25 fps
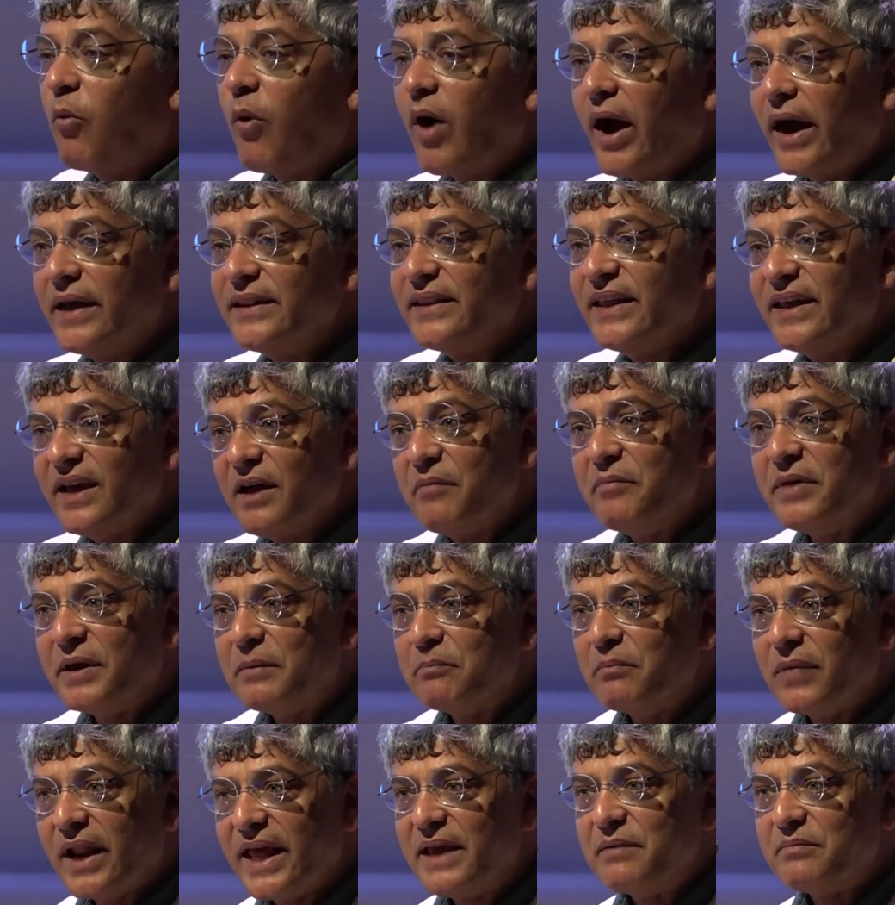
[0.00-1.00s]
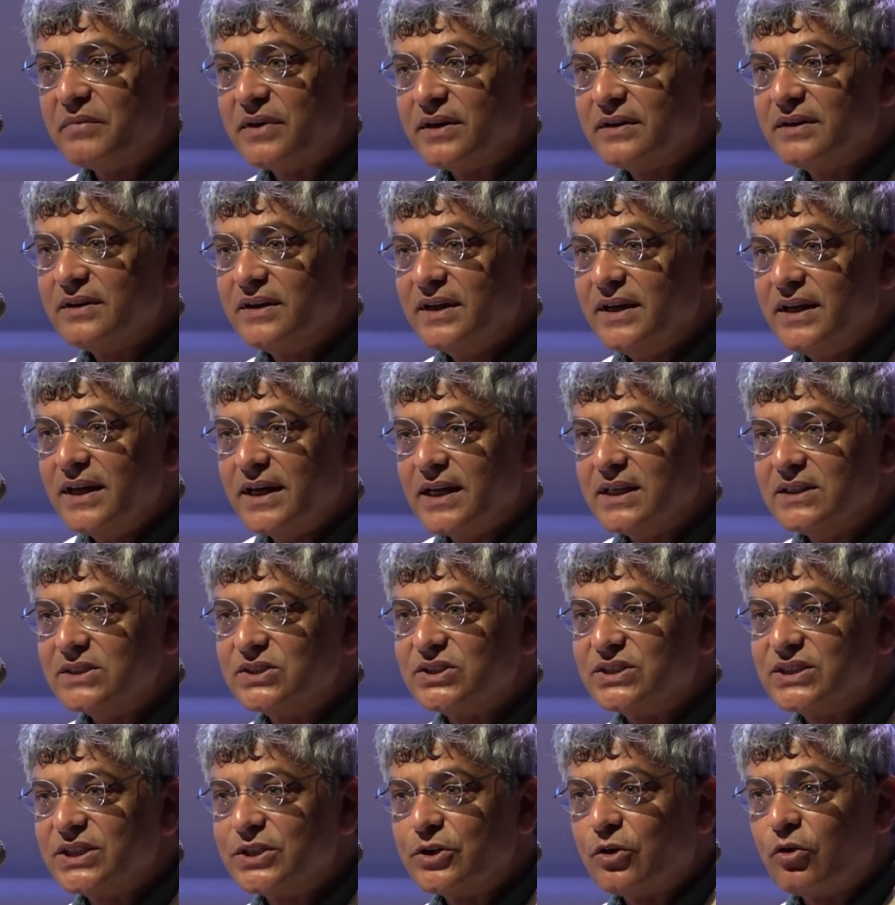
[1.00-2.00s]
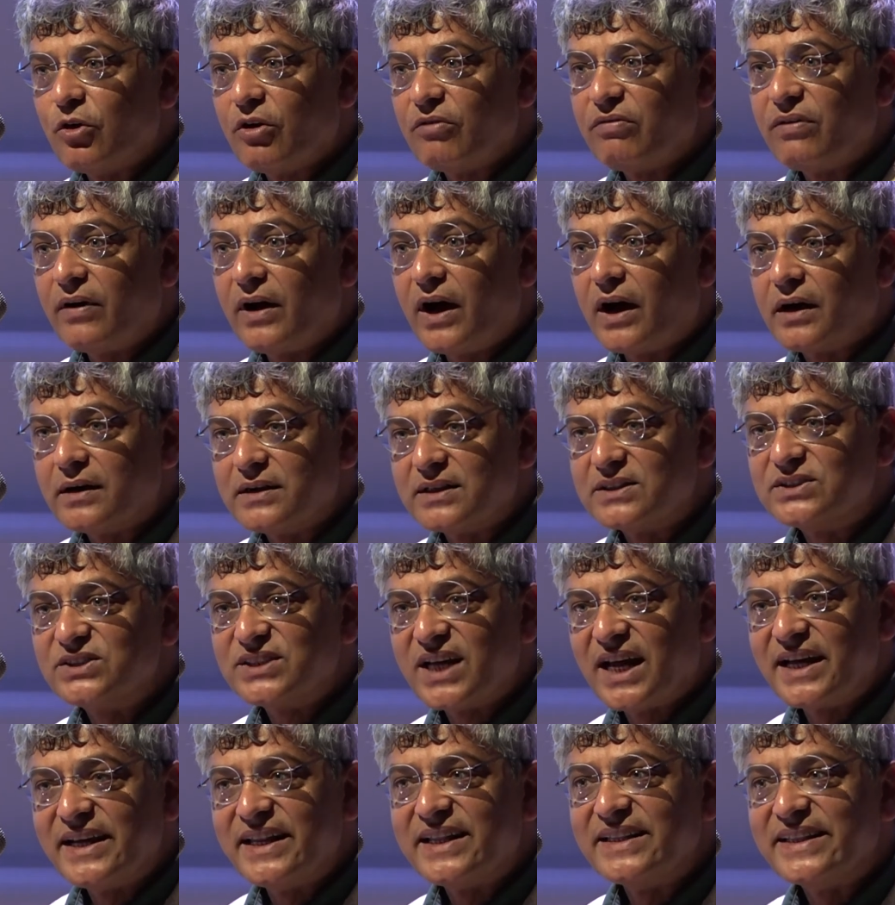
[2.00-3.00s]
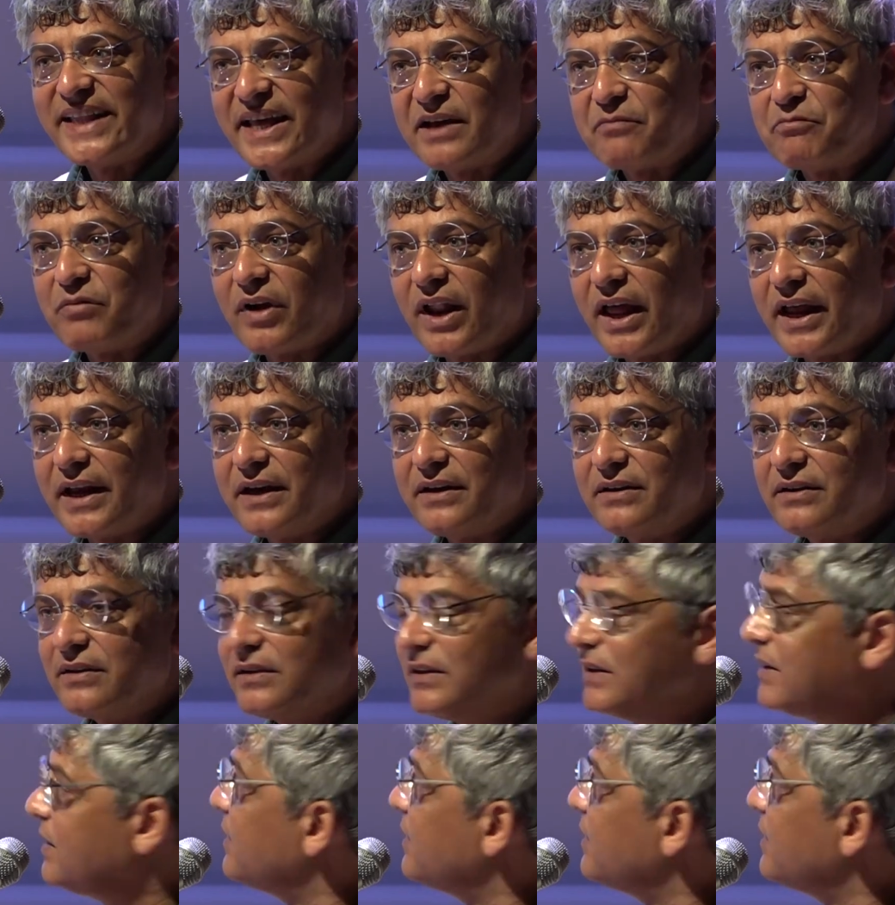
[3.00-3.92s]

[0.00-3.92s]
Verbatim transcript: of why they are being blamed instead of understanding their plight.